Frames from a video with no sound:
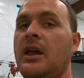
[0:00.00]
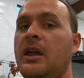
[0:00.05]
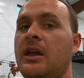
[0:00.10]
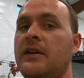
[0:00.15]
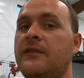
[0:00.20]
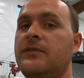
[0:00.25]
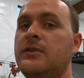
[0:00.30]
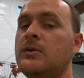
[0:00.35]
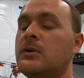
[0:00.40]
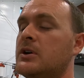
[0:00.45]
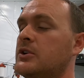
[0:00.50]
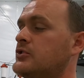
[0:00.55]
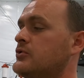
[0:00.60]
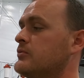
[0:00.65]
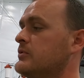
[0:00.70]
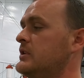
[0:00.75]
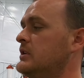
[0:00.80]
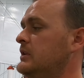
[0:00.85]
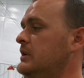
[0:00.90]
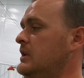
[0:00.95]
If you are
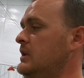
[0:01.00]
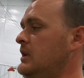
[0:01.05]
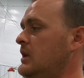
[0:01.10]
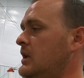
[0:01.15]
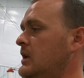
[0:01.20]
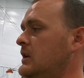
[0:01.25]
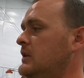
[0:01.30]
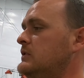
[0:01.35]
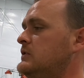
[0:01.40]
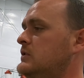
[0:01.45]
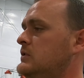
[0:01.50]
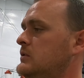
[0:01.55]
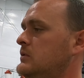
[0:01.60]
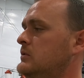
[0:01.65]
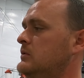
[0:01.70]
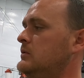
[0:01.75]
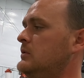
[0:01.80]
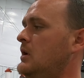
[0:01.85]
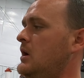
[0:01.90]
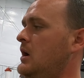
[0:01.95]
drilling
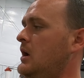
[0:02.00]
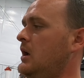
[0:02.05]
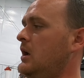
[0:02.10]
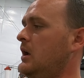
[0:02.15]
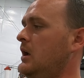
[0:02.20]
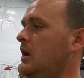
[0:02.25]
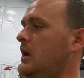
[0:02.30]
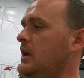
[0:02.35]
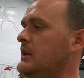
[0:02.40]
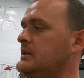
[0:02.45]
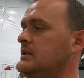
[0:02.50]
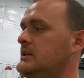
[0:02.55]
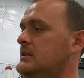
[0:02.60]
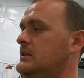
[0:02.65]
into a